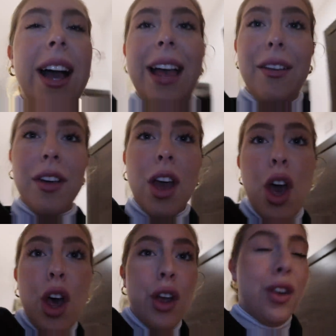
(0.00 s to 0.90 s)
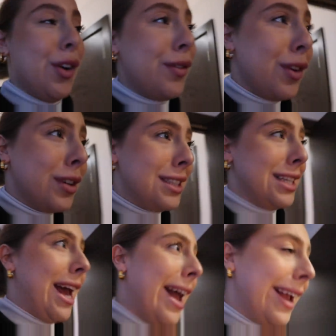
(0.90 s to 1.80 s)
I have not vlogged
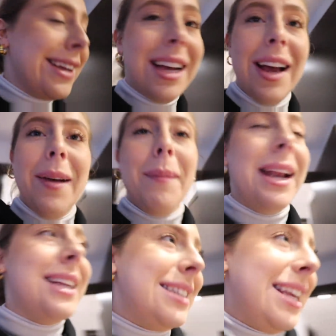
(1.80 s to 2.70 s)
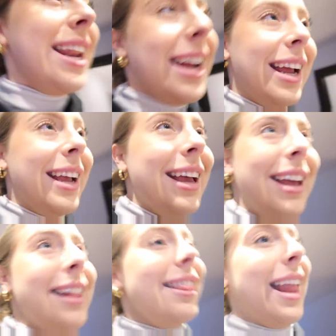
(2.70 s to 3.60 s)
today, um, and it's getting
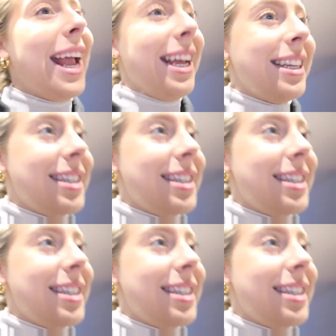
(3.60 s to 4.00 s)
late.